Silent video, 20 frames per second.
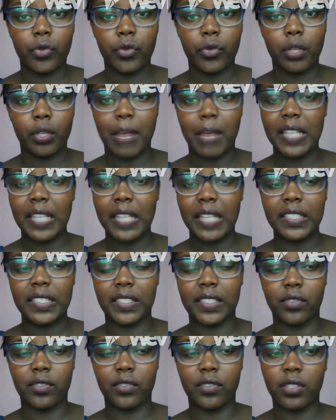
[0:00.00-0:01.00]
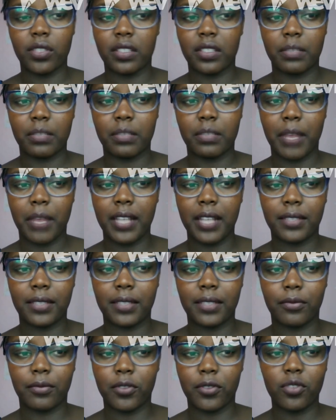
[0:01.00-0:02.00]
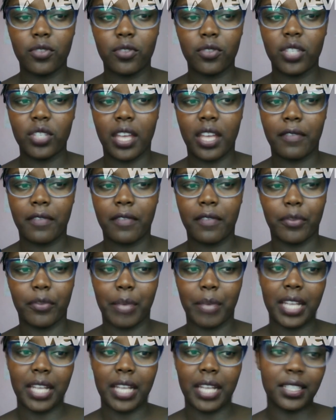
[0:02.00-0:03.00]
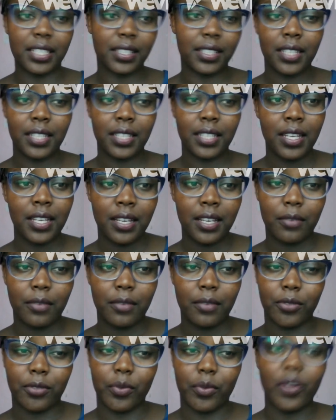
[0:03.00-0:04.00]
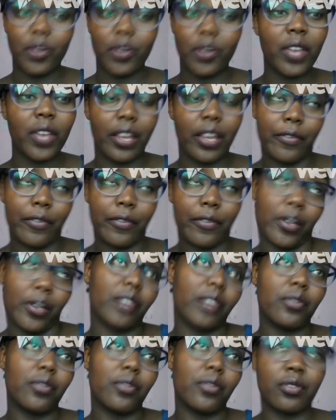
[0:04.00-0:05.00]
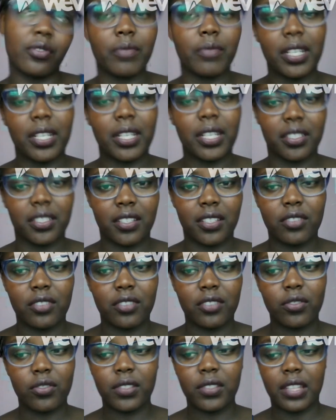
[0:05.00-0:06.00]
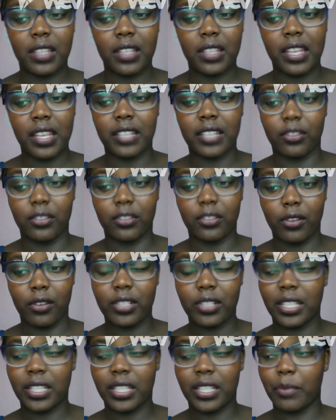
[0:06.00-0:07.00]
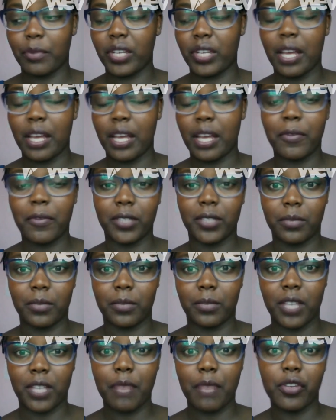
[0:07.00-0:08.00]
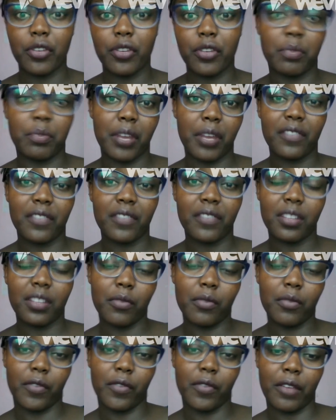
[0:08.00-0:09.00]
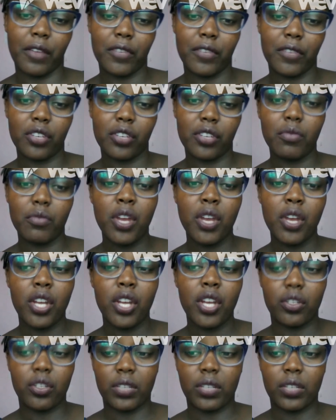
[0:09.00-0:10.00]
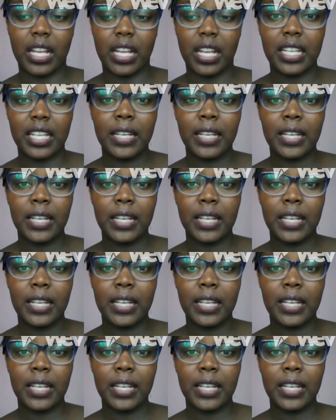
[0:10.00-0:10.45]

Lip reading: Malice is not malice. We do not care for malice. So we don't care if you had good or bad intentions. The thing is, you locked somebody up for some time. You deprived them of their freedom totally.